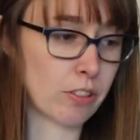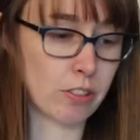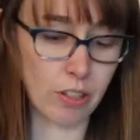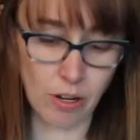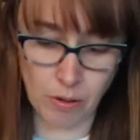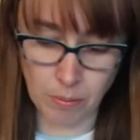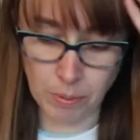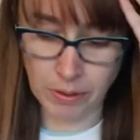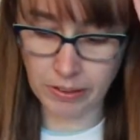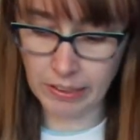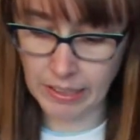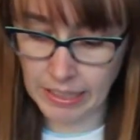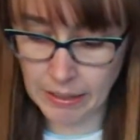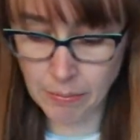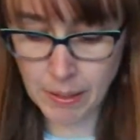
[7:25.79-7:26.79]
so we'll
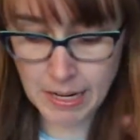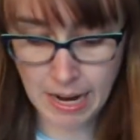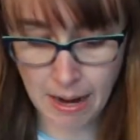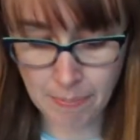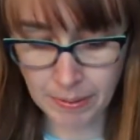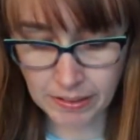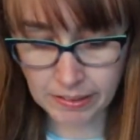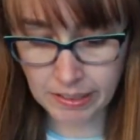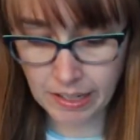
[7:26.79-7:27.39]
see what happens